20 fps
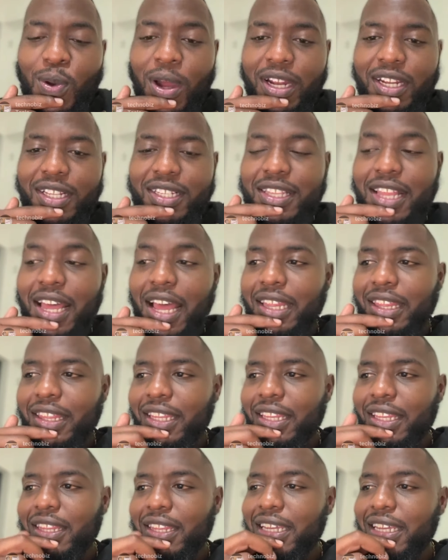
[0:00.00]

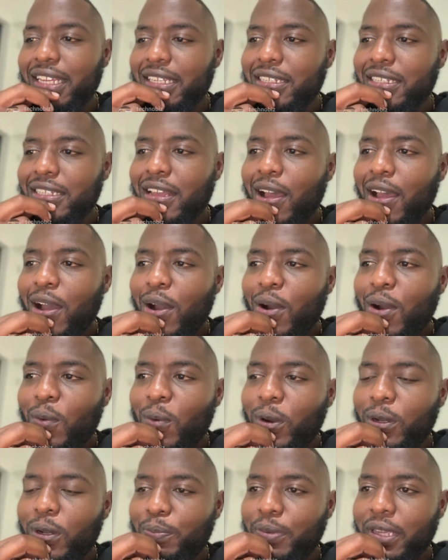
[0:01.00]
understand these
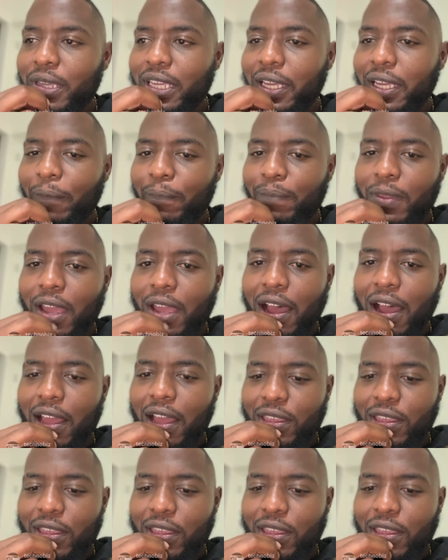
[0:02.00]
would be